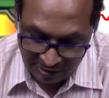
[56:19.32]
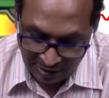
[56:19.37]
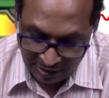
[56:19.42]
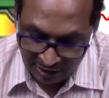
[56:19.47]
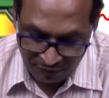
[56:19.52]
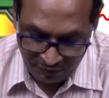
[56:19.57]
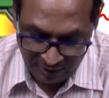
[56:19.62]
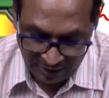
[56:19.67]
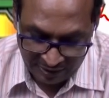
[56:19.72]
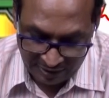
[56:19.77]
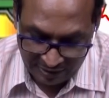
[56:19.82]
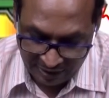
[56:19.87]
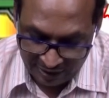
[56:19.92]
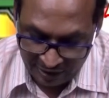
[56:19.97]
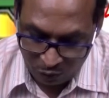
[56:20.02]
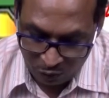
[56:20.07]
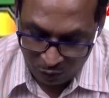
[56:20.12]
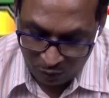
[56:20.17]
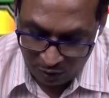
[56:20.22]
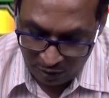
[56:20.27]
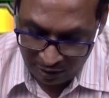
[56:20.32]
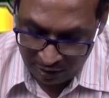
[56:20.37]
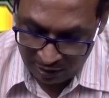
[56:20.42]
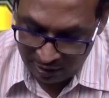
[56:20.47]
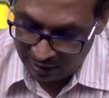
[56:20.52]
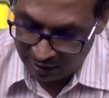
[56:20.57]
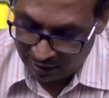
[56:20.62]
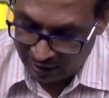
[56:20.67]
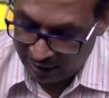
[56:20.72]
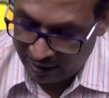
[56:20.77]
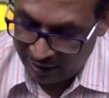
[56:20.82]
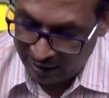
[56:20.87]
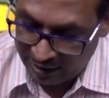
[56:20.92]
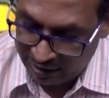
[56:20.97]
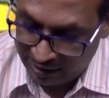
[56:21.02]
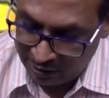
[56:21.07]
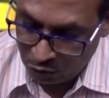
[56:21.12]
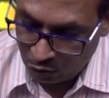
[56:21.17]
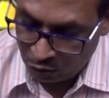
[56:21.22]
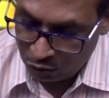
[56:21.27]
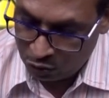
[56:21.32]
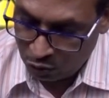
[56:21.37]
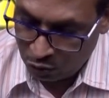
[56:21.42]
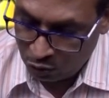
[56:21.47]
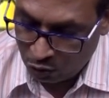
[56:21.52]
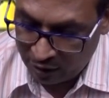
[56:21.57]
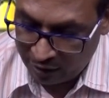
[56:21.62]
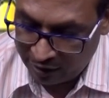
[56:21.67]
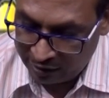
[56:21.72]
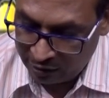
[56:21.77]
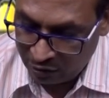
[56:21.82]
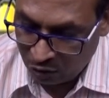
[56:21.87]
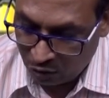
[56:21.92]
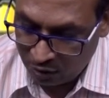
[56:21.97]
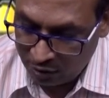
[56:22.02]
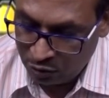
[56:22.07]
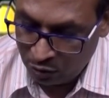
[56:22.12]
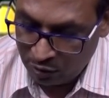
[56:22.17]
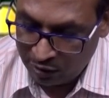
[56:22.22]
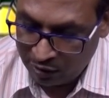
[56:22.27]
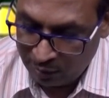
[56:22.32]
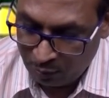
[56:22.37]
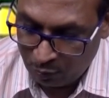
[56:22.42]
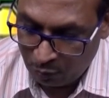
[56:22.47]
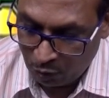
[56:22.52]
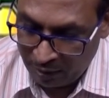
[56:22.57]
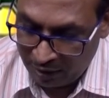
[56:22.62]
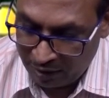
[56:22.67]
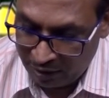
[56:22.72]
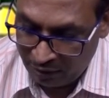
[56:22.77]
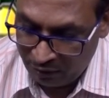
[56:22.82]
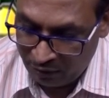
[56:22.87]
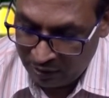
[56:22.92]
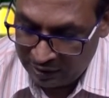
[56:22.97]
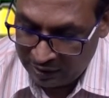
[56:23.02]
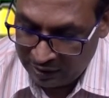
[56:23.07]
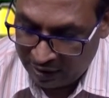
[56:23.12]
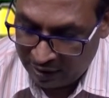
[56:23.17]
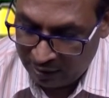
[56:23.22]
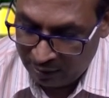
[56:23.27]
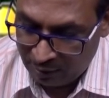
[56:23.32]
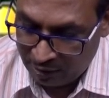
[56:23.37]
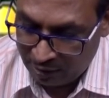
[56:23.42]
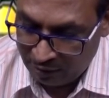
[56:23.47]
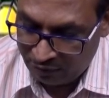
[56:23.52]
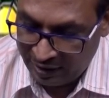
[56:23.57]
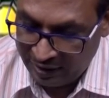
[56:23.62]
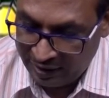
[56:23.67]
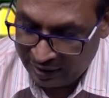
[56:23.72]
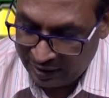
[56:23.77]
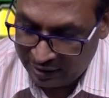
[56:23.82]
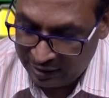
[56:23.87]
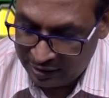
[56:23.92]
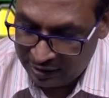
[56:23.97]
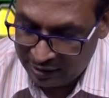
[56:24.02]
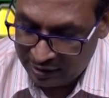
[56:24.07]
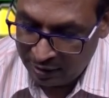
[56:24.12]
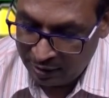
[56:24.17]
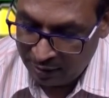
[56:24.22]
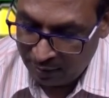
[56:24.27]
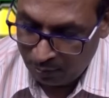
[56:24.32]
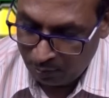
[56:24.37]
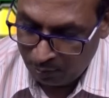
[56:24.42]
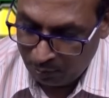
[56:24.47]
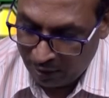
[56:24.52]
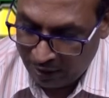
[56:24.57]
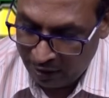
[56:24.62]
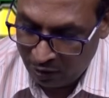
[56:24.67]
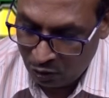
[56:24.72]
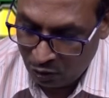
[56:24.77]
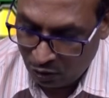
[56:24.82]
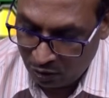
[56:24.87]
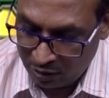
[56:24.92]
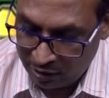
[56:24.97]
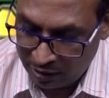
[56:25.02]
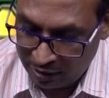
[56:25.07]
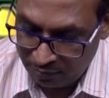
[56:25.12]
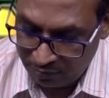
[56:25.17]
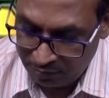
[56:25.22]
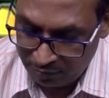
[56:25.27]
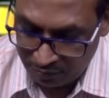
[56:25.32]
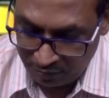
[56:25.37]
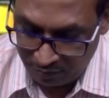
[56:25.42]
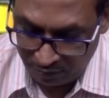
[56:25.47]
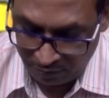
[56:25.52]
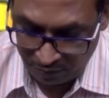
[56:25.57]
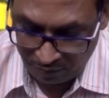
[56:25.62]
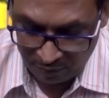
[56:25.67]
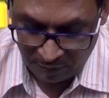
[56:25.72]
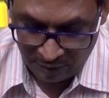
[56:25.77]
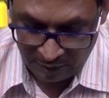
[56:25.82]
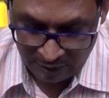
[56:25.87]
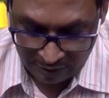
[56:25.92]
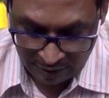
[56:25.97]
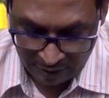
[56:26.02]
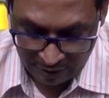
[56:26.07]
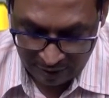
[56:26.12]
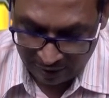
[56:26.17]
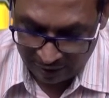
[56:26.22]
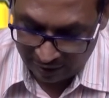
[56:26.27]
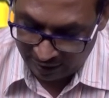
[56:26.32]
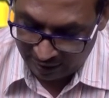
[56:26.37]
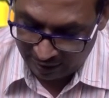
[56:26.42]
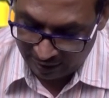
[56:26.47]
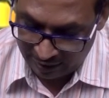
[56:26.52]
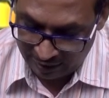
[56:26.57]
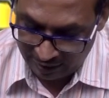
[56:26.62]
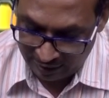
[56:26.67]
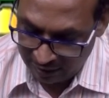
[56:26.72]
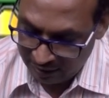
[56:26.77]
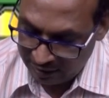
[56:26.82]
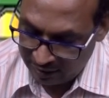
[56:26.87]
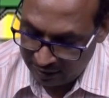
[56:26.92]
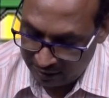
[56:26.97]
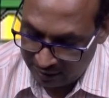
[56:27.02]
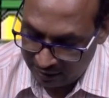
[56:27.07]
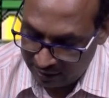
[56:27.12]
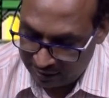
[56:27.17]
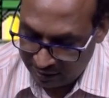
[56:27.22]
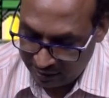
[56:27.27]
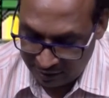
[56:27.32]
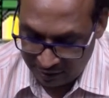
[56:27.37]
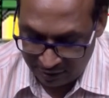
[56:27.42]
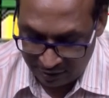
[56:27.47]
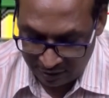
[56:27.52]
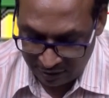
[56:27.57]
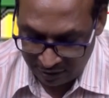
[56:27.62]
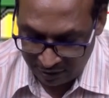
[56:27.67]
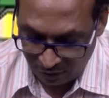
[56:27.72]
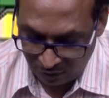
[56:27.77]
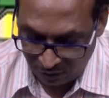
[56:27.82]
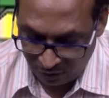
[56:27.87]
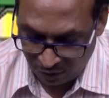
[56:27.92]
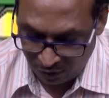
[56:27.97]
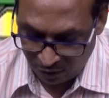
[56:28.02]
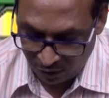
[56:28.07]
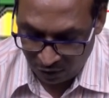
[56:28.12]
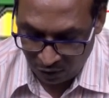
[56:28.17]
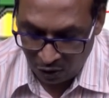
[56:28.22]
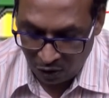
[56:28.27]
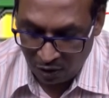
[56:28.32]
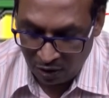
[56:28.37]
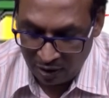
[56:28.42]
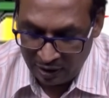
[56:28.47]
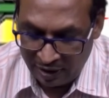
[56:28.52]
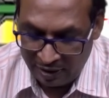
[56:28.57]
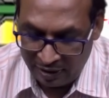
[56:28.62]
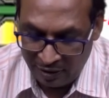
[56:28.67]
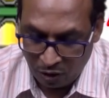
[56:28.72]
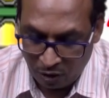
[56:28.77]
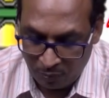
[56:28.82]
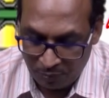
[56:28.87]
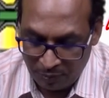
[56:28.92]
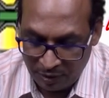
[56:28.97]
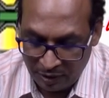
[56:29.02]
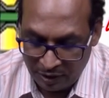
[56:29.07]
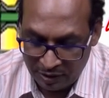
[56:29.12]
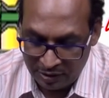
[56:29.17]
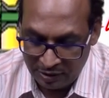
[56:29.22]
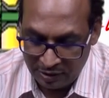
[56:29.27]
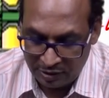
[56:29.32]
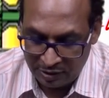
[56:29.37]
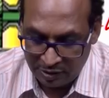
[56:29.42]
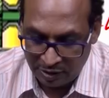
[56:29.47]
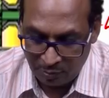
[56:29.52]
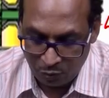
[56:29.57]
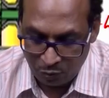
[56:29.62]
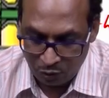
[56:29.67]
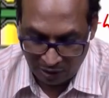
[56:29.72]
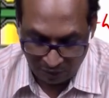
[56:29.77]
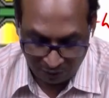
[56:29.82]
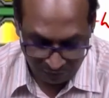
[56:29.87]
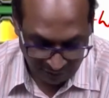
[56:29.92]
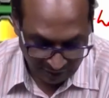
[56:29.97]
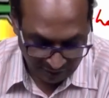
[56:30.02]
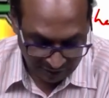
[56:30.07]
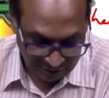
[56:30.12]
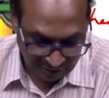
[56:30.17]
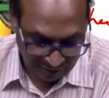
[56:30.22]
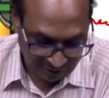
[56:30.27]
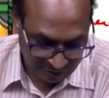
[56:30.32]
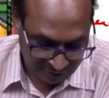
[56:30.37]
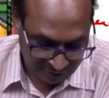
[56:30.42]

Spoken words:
shaft, as I told, and it is also called as horizontal propeller, which I am referring as main rotor, and this is for all helicopters. This turboshaft engine